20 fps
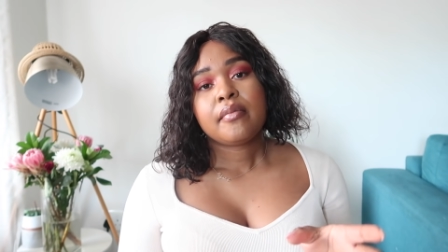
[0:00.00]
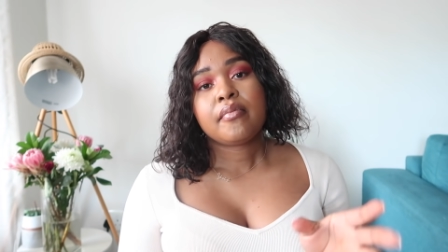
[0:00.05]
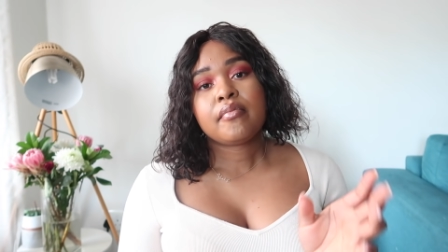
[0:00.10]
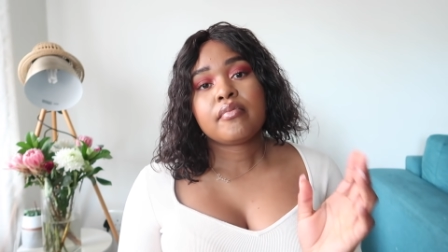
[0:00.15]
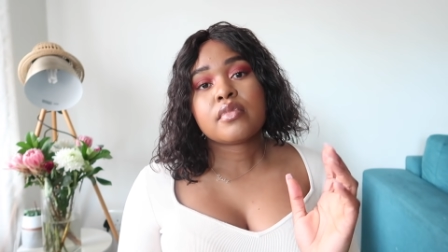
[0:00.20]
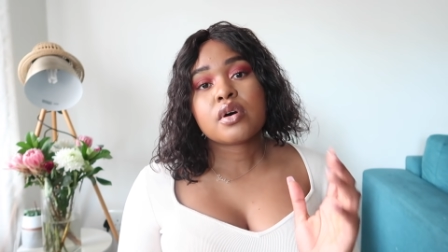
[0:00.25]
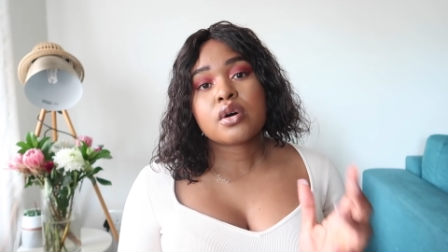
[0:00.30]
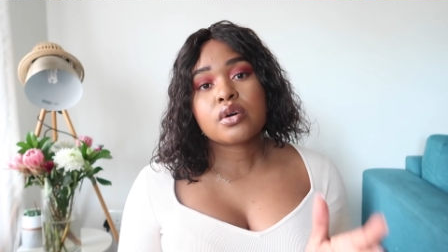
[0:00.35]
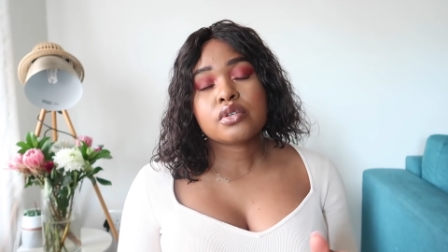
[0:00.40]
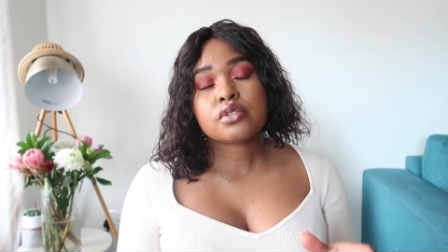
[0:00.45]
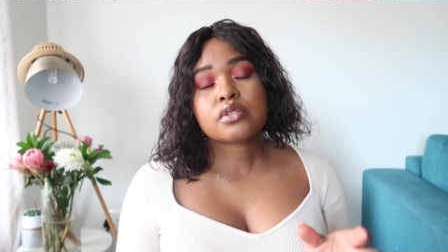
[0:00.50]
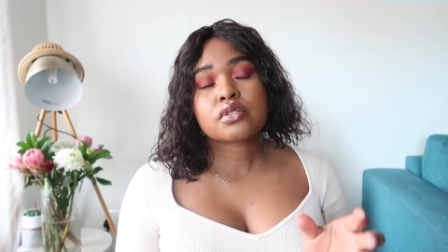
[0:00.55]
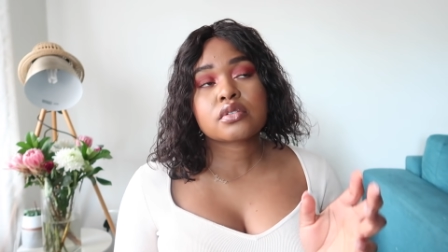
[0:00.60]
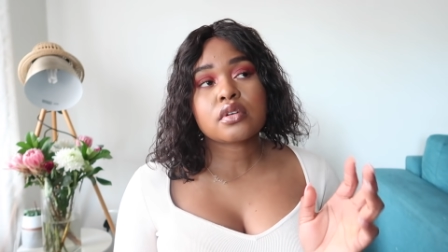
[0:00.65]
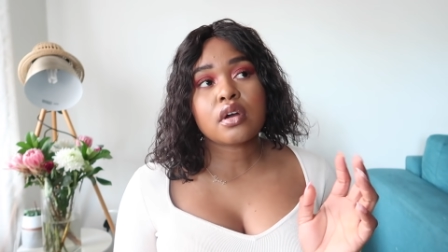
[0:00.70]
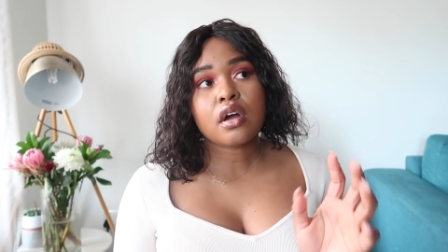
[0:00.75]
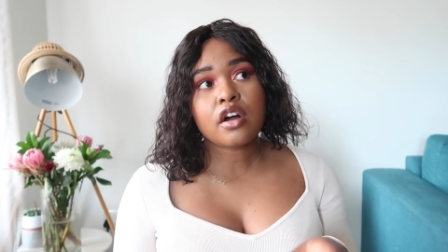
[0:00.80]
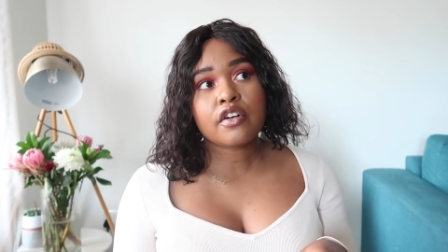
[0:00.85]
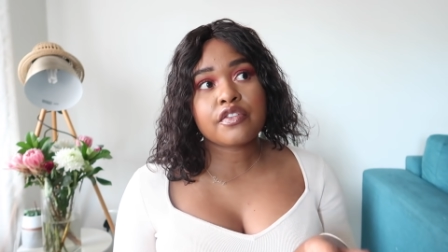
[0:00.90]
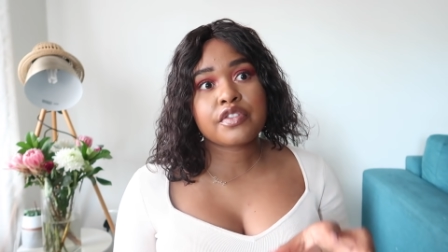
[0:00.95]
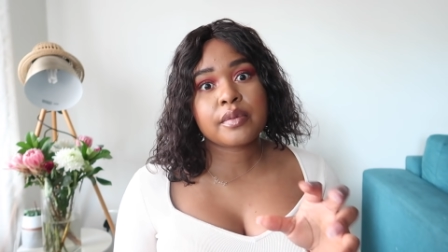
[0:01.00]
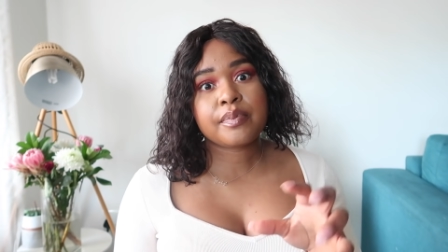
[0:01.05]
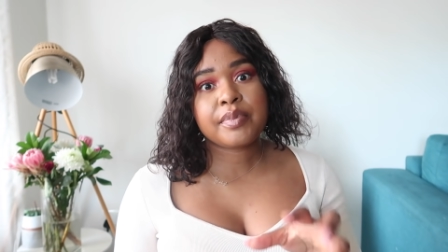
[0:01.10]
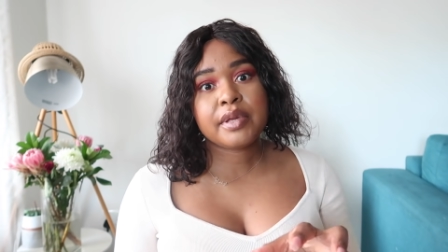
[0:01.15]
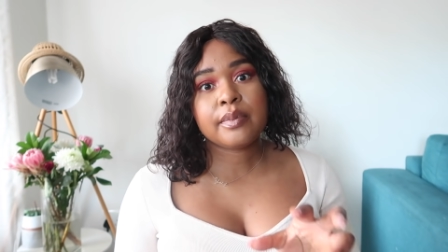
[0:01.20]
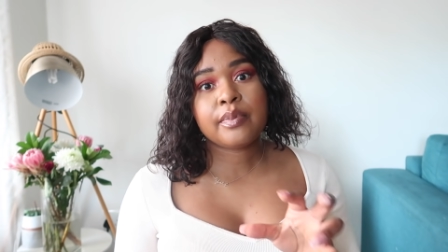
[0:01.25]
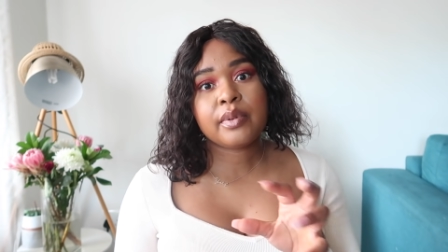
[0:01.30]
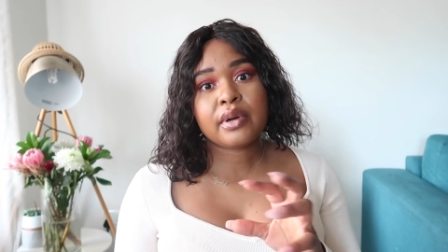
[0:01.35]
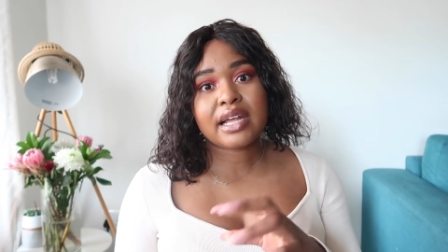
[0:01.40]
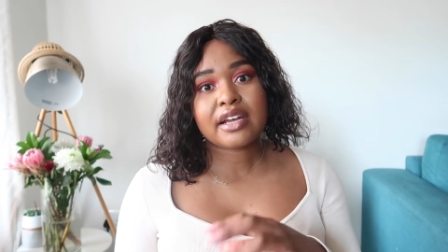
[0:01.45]
most Most of the
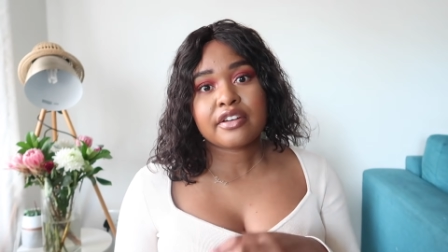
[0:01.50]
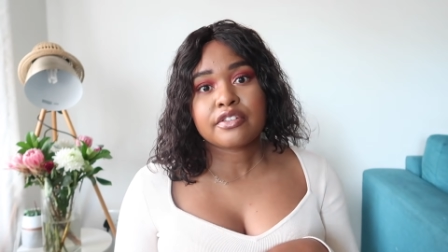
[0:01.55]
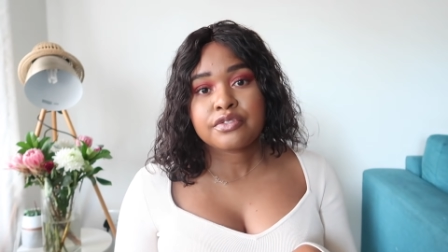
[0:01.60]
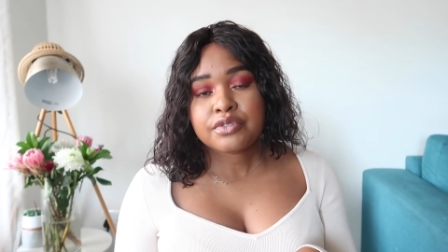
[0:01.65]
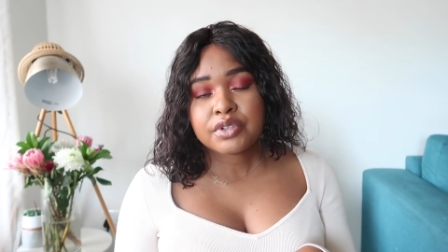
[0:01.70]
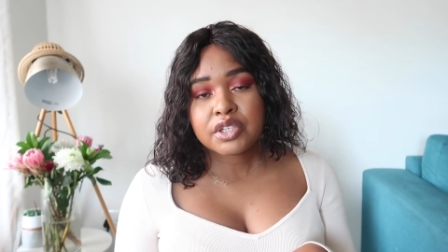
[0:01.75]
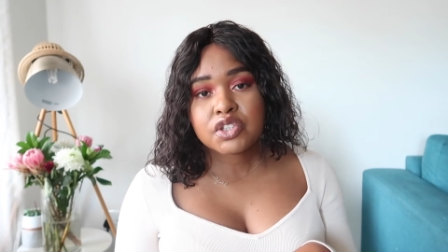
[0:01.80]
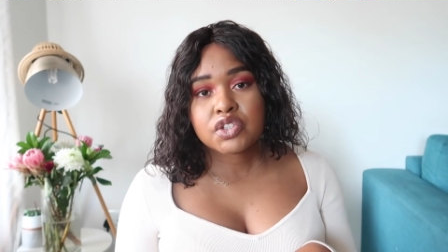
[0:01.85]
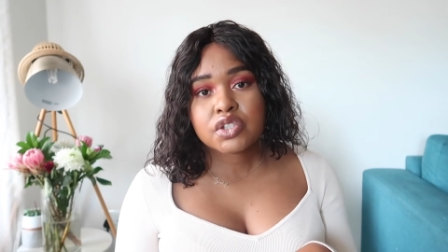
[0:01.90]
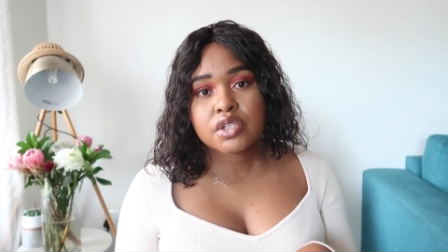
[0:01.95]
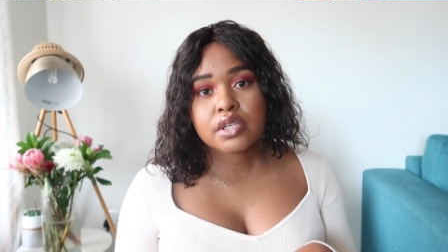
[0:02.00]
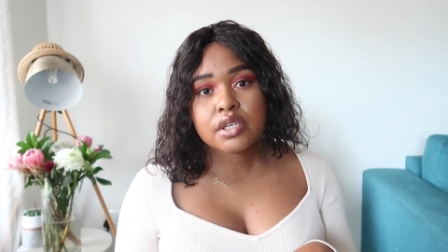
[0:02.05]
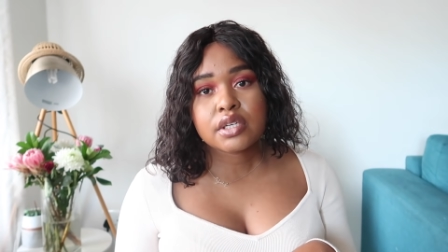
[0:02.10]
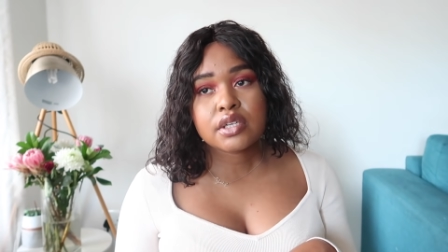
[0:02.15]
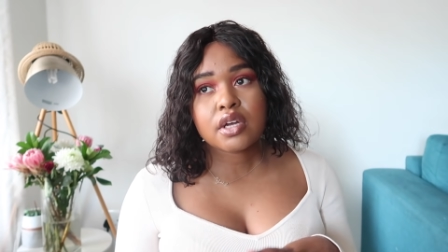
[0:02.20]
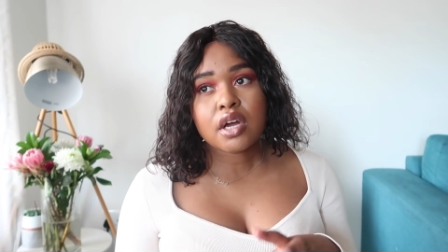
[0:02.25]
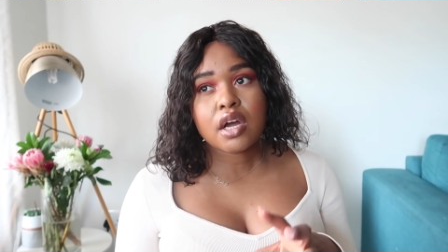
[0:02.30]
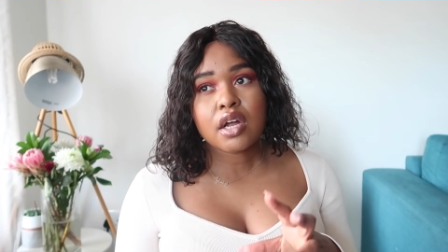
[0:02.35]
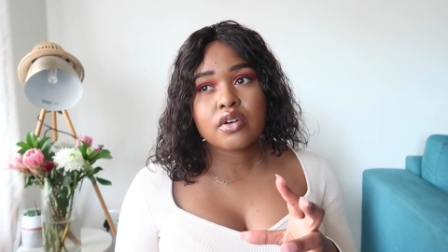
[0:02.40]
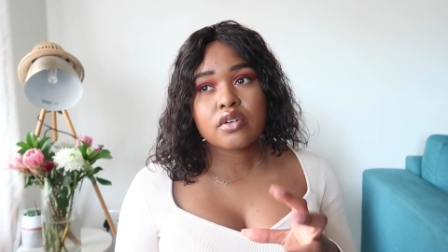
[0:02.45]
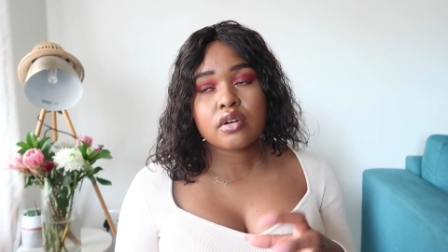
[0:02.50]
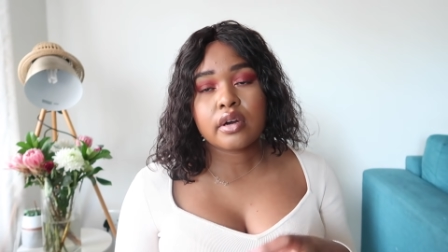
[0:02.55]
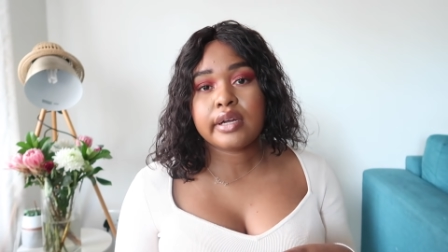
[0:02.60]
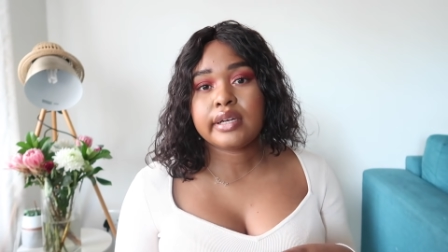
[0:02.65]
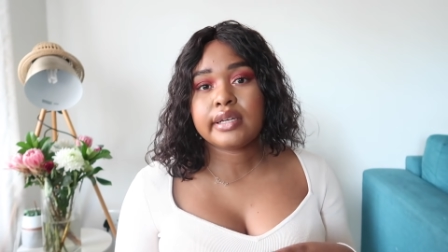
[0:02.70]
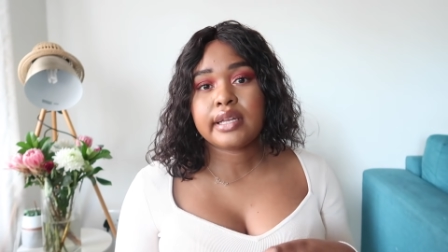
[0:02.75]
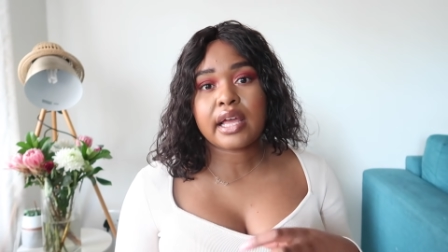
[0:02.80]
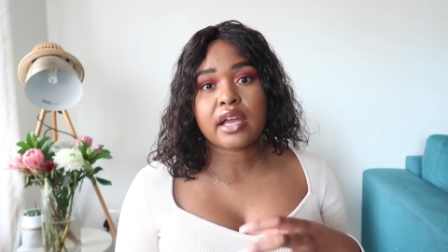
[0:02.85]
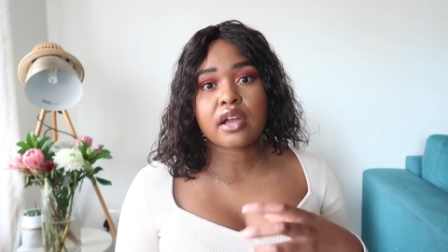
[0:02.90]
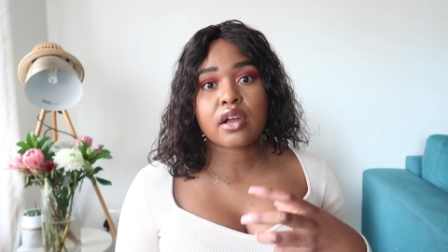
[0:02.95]
people I featured are
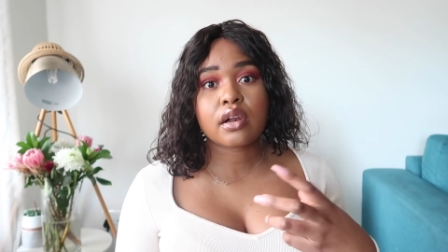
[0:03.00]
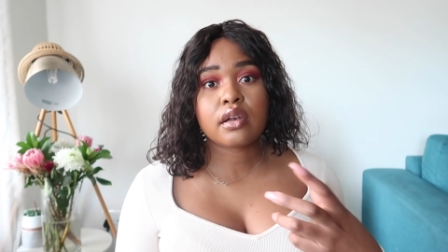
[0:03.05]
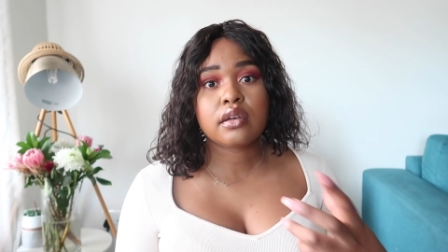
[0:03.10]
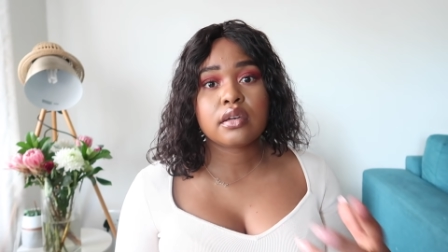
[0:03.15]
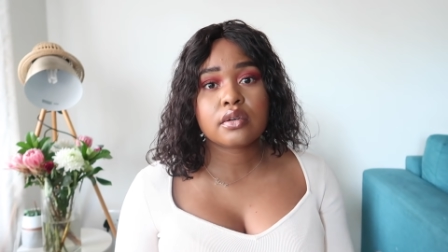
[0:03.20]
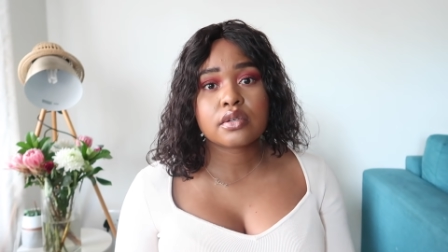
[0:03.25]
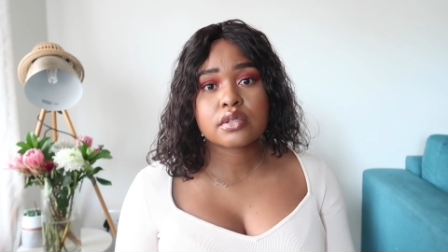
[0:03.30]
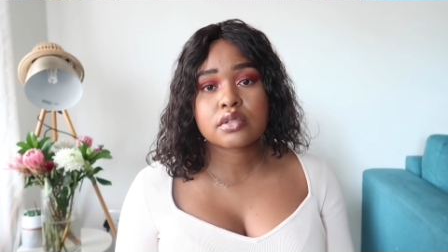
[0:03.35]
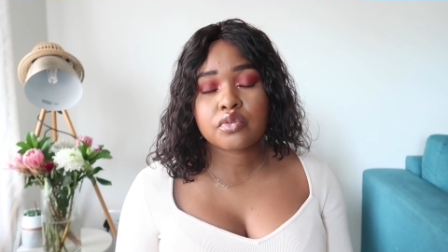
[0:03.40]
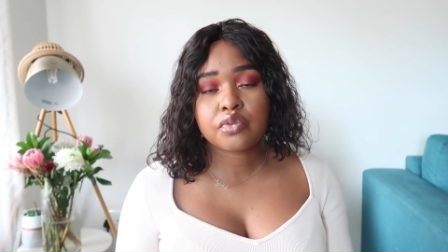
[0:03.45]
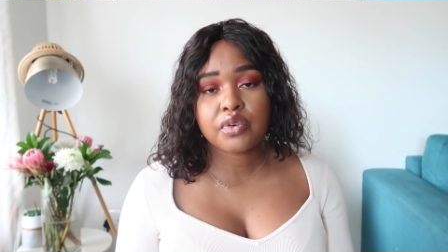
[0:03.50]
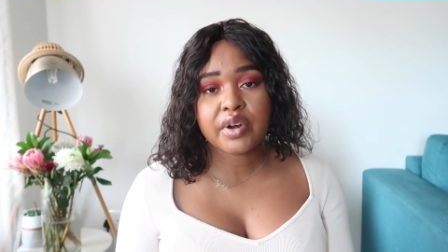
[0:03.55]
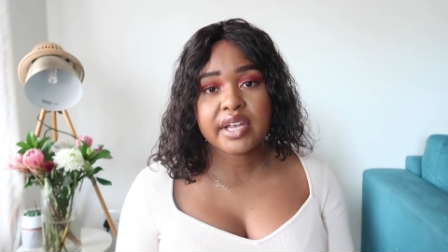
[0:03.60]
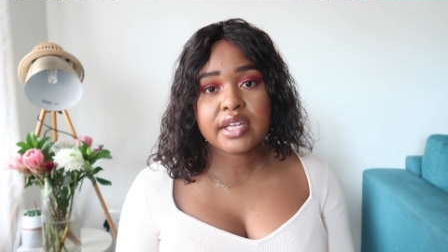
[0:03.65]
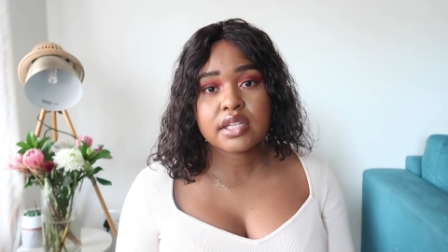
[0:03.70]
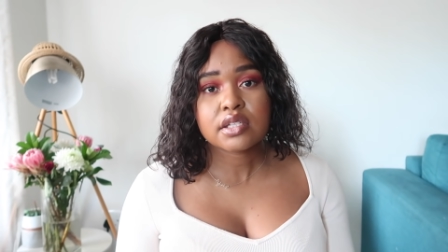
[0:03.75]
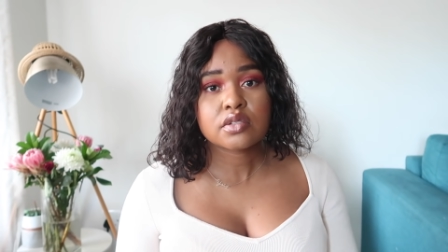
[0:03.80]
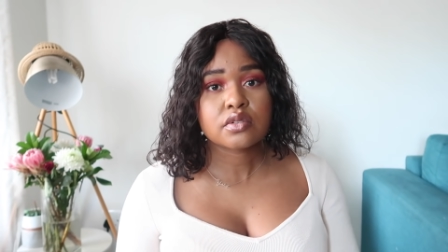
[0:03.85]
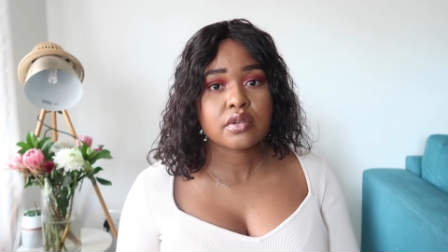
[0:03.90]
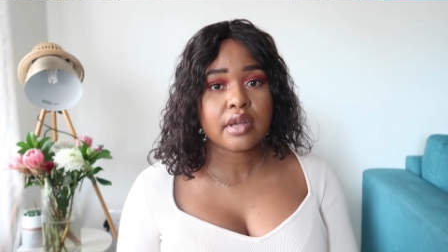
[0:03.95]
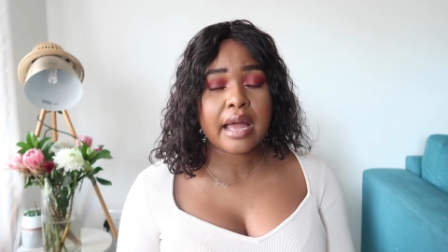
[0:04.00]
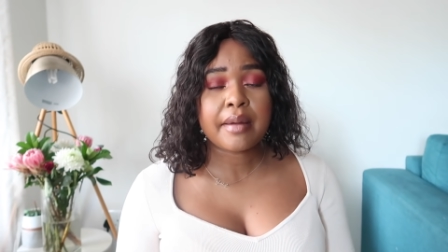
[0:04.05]
not like close friends.